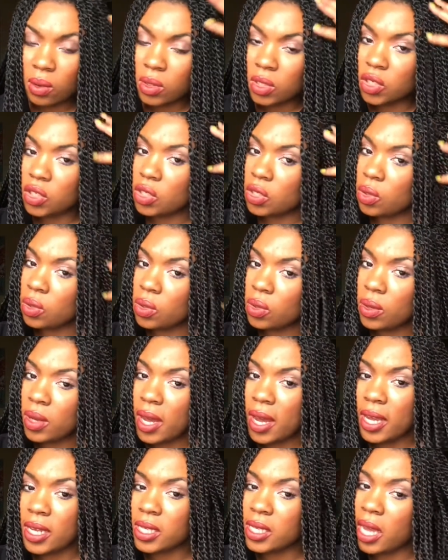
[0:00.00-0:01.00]
to show you
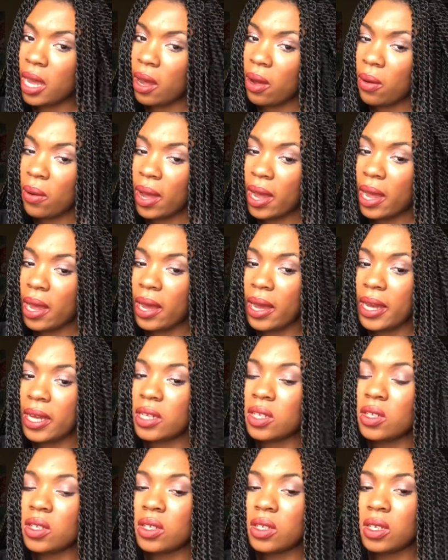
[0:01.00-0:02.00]
guys how I
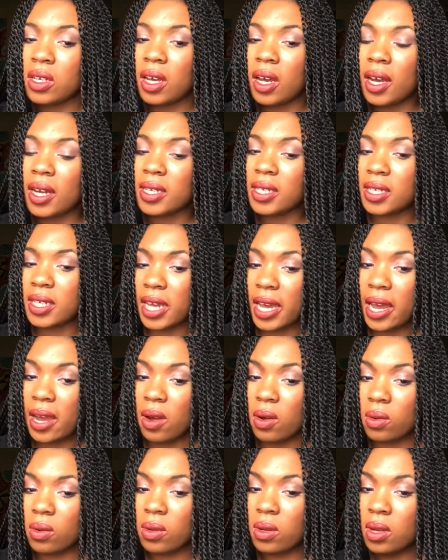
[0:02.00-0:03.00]
cut
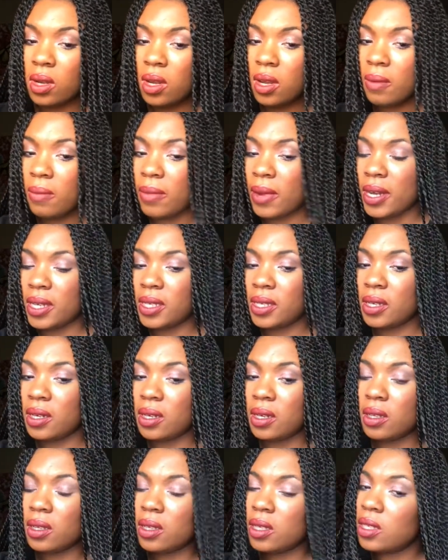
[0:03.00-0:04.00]
down my
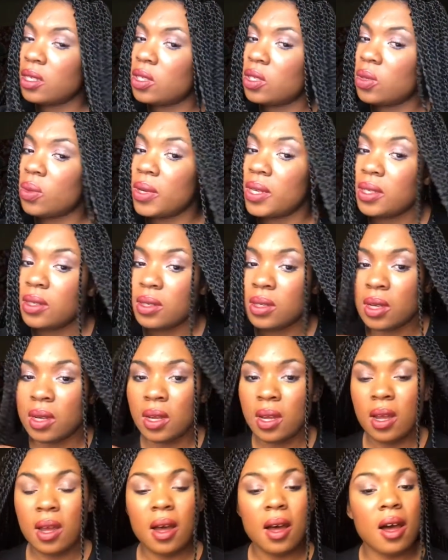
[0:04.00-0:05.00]
Senegalese twists.
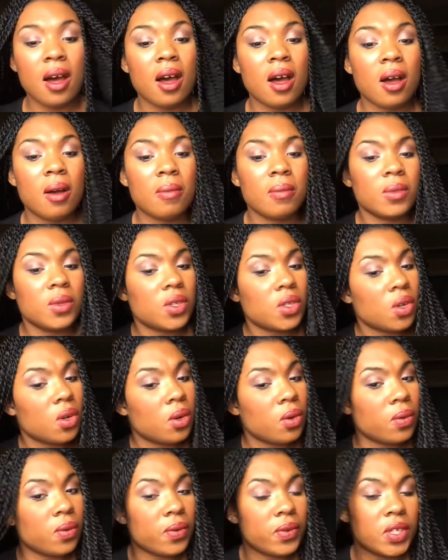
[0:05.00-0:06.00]

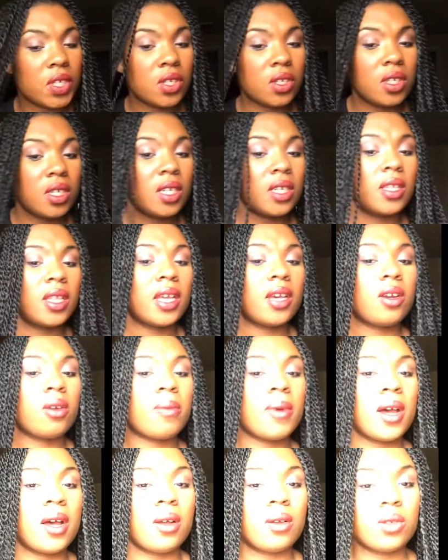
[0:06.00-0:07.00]
So originally they're
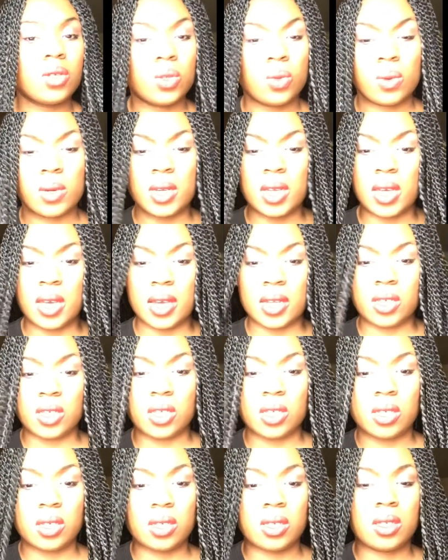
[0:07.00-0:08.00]
about 20
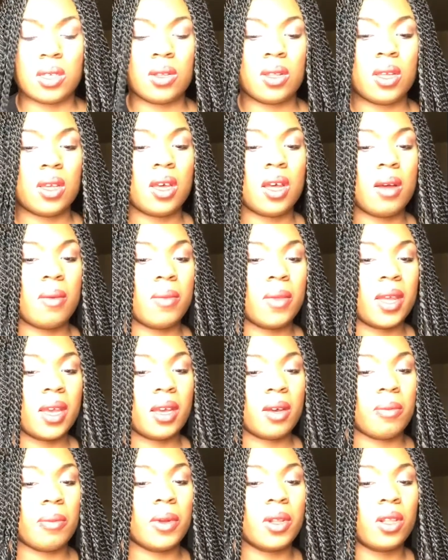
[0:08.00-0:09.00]
inches, so they come like
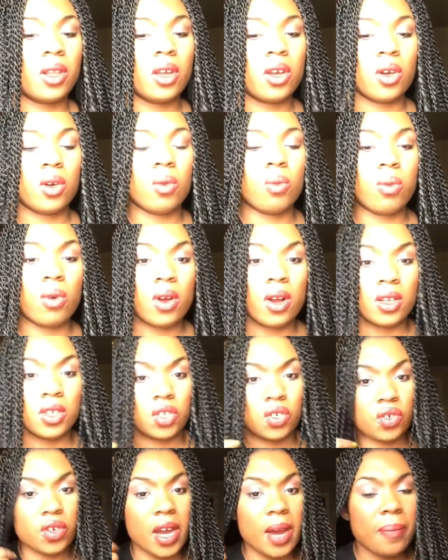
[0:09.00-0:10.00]
below bra
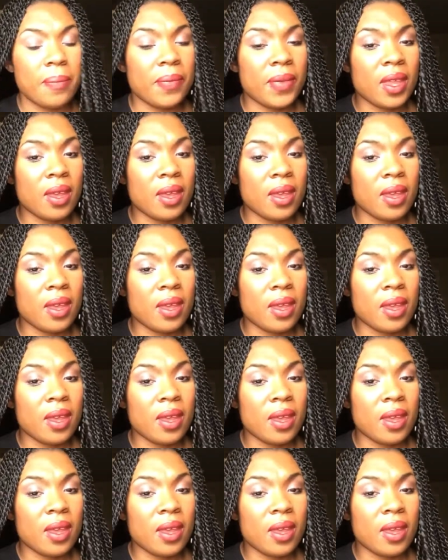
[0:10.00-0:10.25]
strap